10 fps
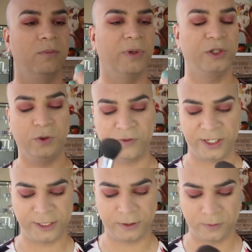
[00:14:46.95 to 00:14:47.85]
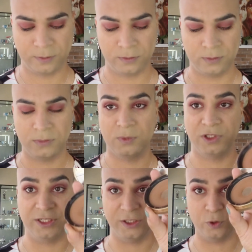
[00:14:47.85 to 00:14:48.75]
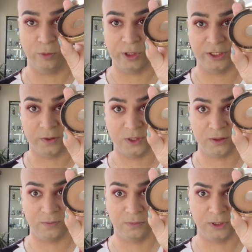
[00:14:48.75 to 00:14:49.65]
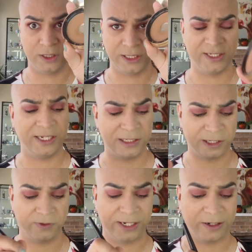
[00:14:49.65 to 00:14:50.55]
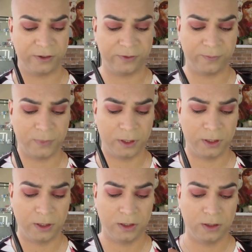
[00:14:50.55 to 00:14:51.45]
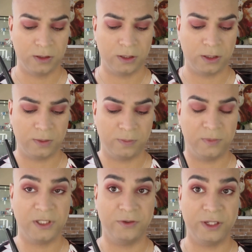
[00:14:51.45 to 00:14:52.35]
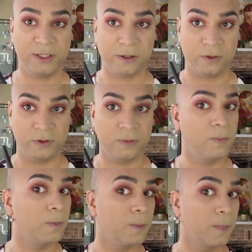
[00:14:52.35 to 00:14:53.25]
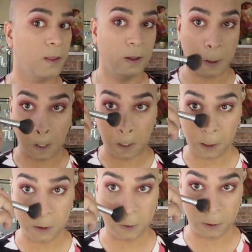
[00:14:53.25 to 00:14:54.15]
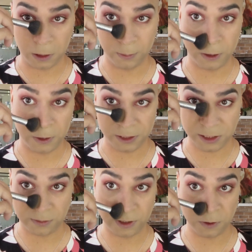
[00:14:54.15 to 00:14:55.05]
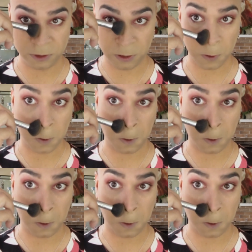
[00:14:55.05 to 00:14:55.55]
by Too Faced, which is this cool bronzer, which I'm, I guess, technically running out of. So this goes, I do a little bit on the side of my nose.